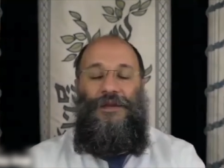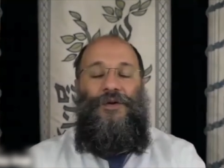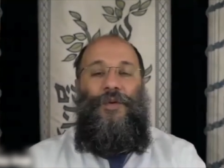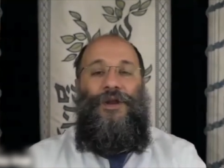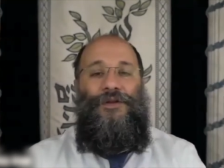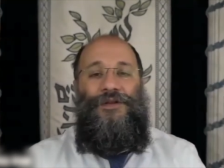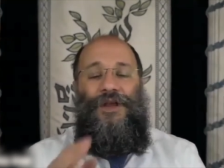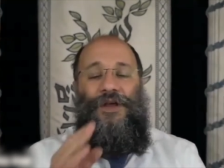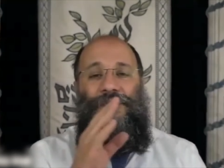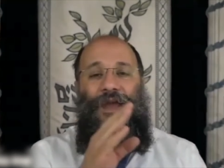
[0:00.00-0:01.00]
When on the
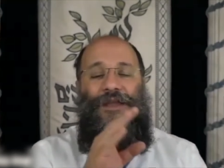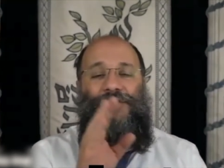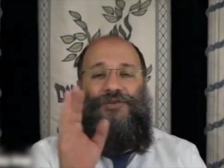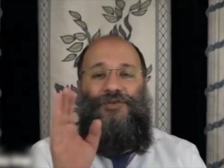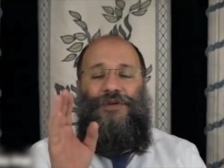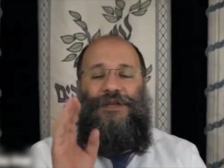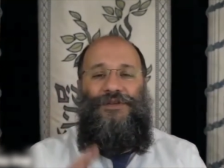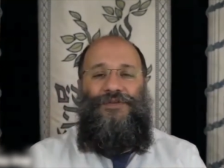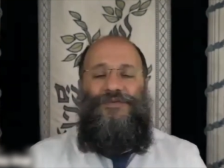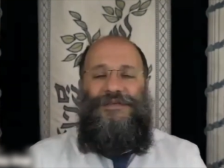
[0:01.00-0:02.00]
other hand, you do it
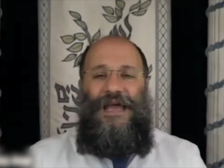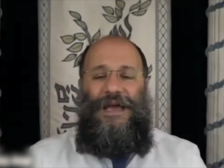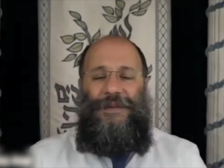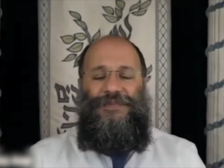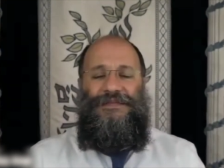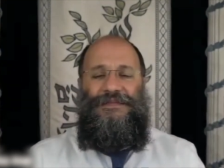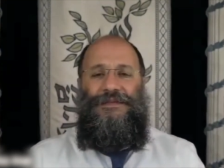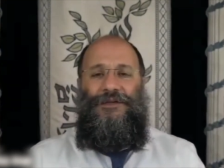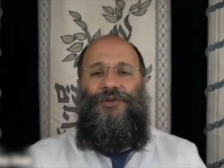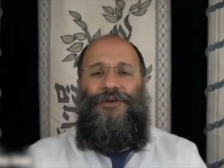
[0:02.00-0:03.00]
in 2 steps,
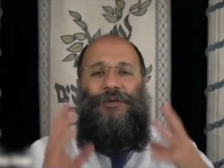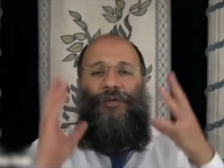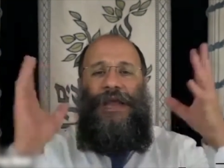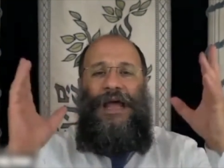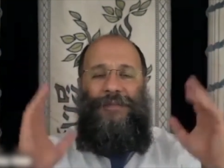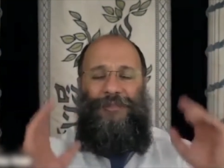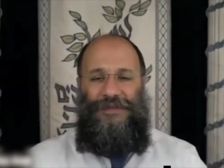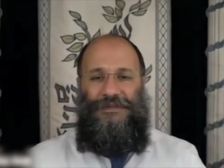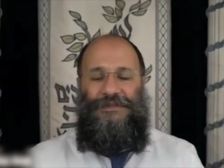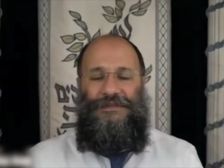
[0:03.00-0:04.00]
look at what
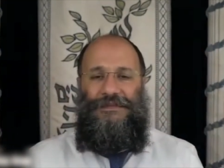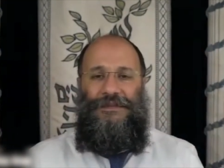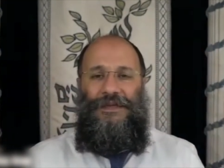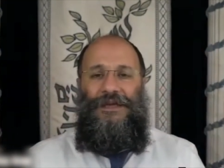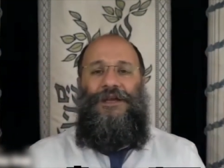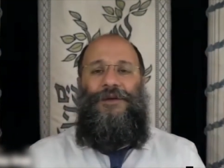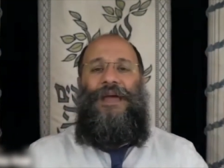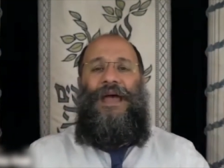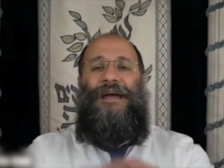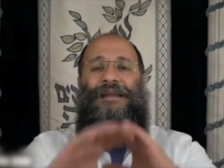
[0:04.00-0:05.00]
happens.
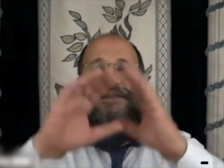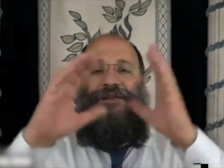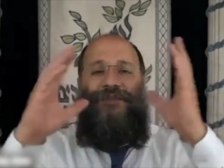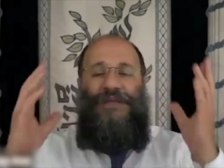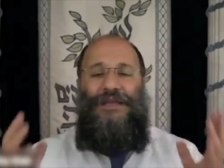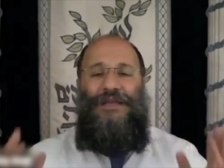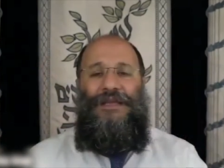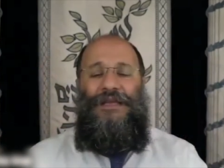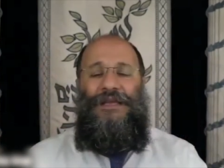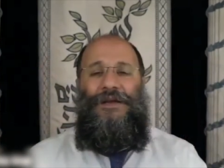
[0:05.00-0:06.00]
Man at the
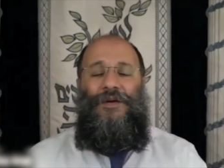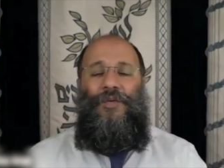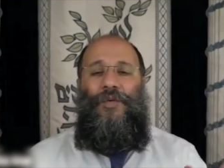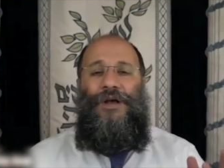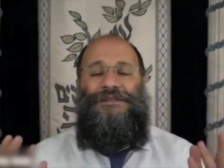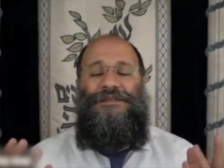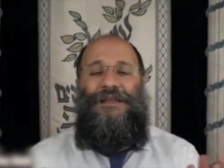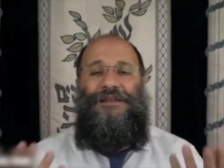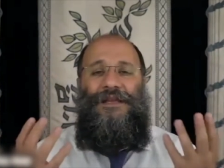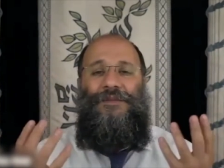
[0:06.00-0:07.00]
beginning was
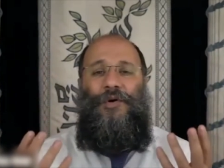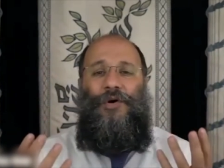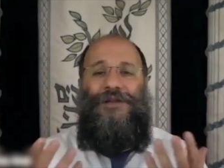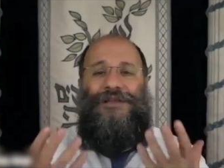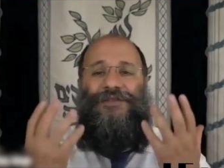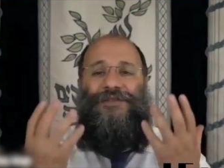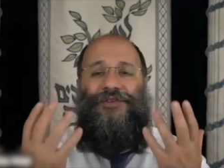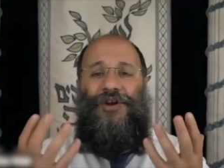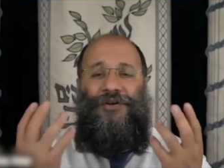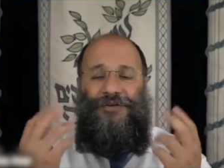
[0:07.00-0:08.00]
nothing more than
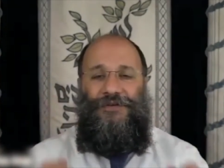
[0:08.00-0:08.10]
dirt.